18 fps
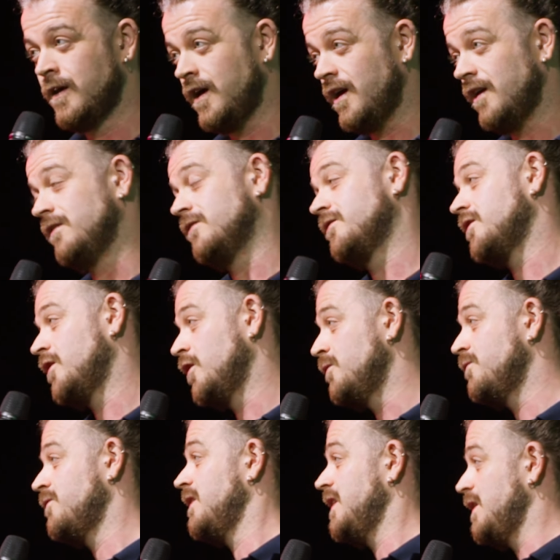And
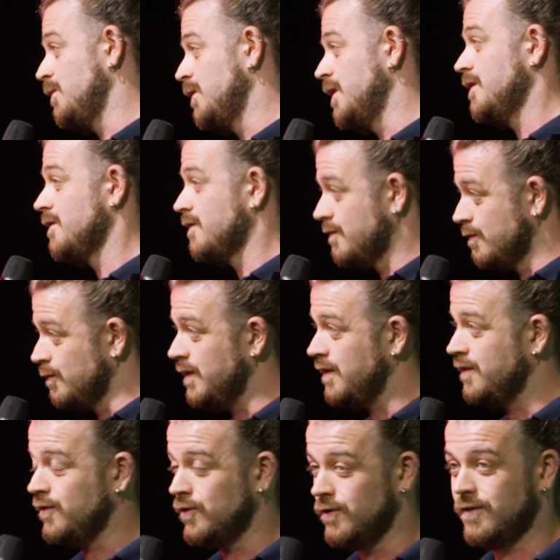hopefully
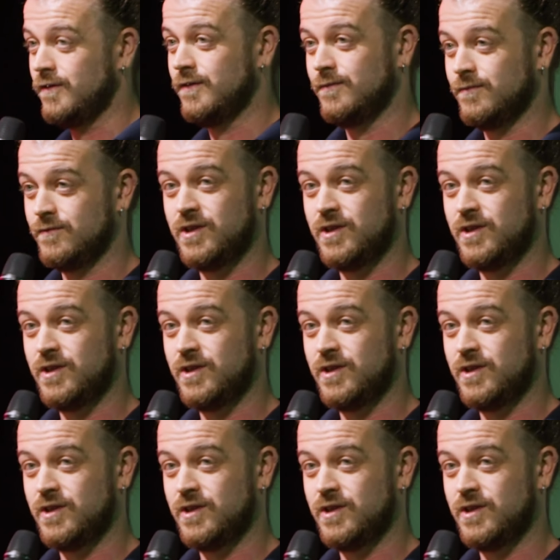with your